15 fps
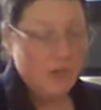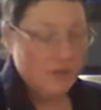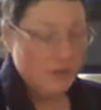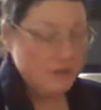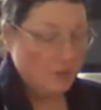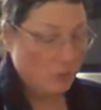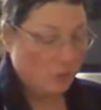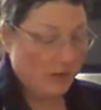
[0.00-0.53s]

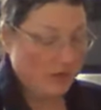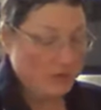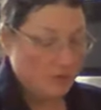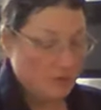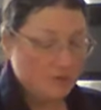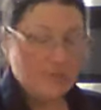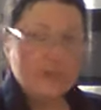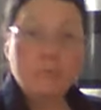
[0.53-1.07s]
So what I do
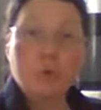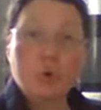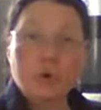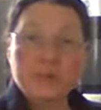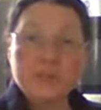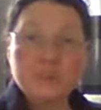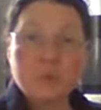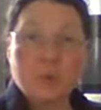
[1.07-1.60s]
is I pour
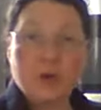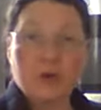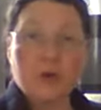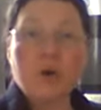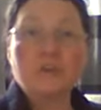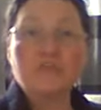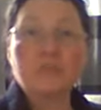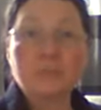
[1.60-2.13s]
this water
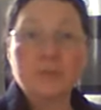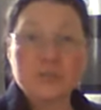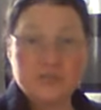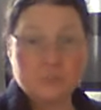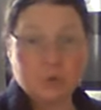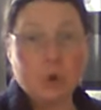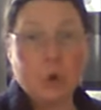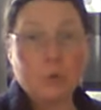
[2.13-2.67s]
off and put
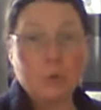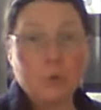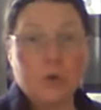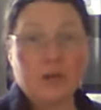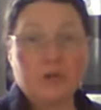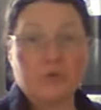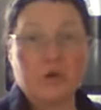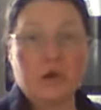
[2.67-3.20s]
some cold
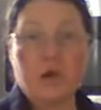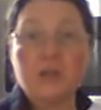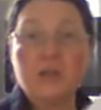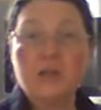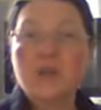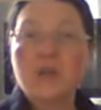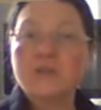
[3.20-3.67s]
water on